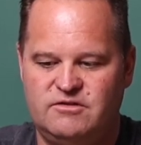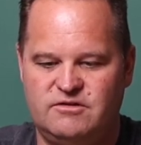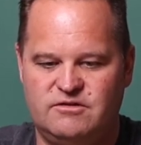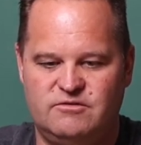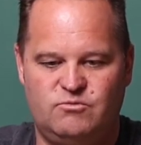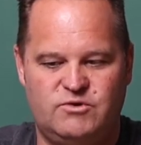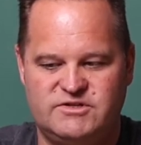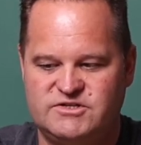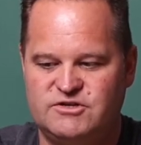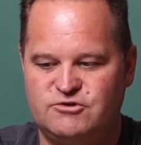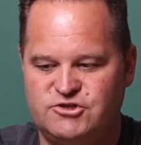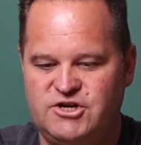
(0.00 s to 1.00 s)
the
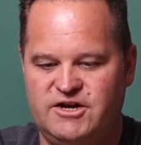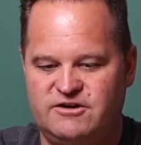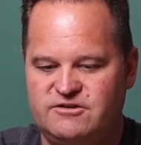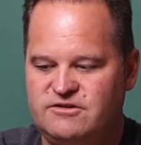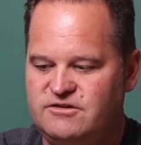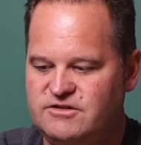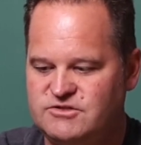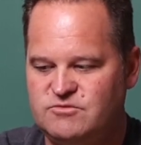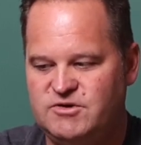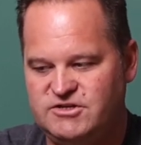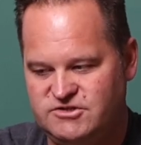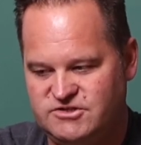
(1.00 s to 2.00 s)
ones that are checked. And
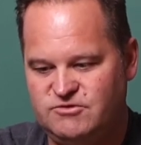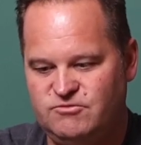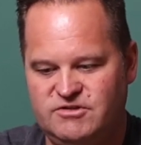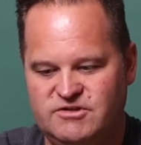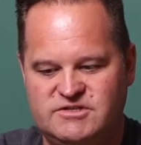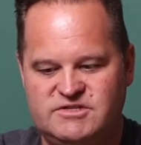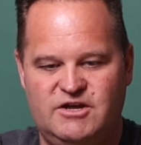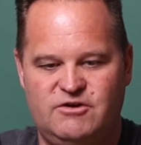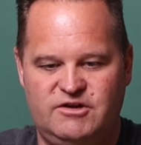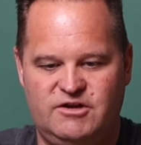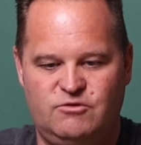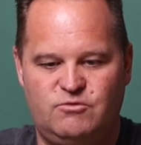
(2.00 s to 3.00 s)
so by just doing this,
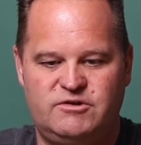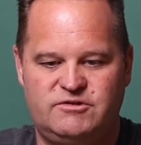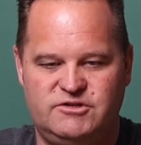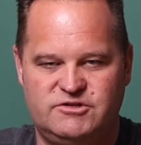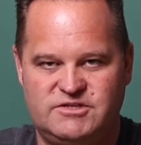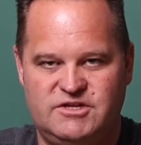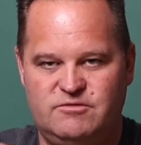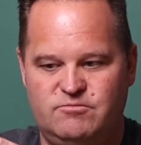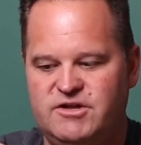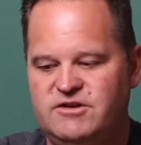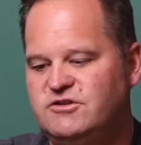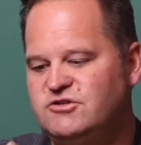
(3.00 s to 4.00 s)
now I can quickly just hit a
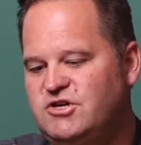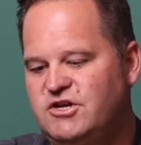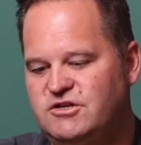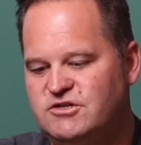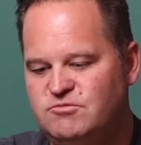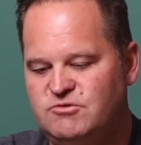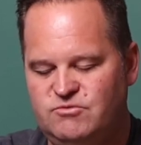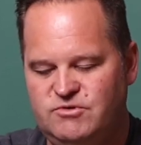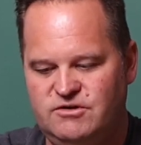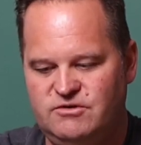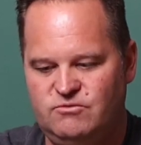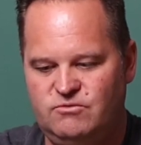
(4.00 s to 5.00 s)
button and change
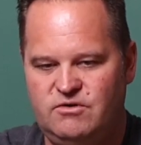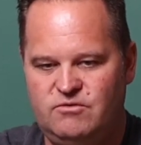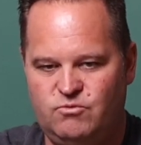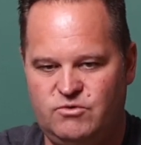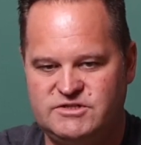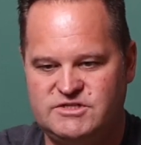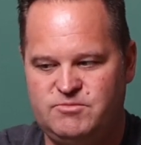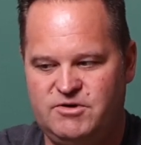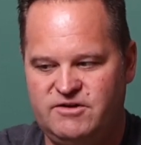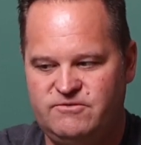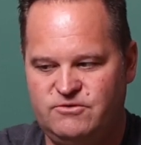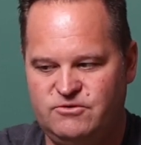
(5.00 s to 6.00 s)
between one
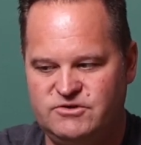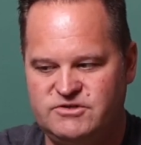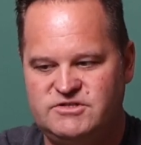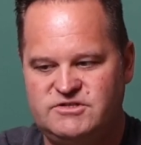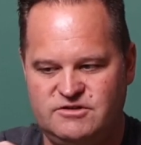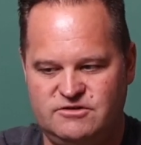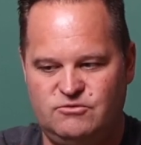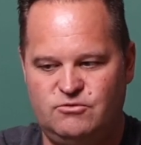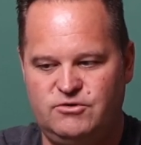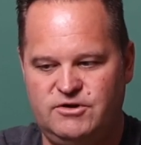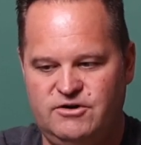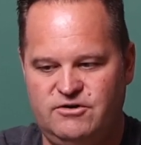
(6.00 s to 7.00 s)
spot focus to
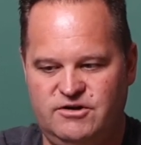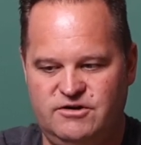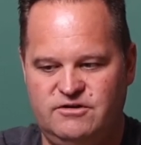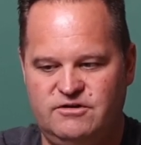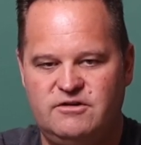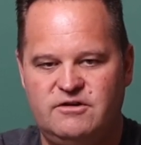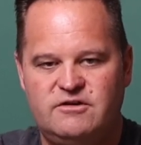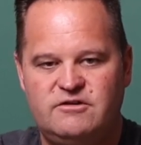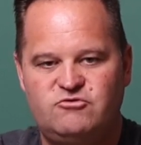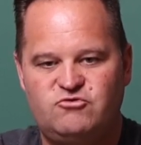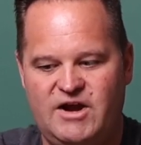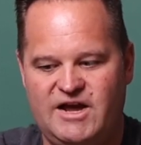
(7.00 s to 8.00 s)
whole area
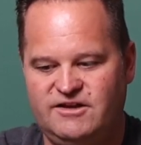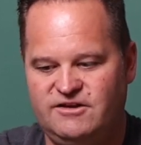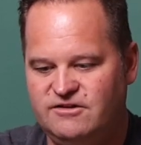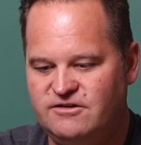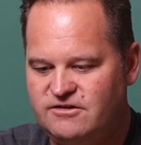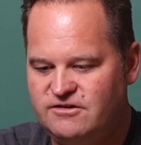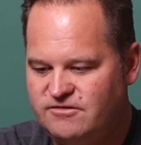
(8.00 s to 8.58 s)
tracking.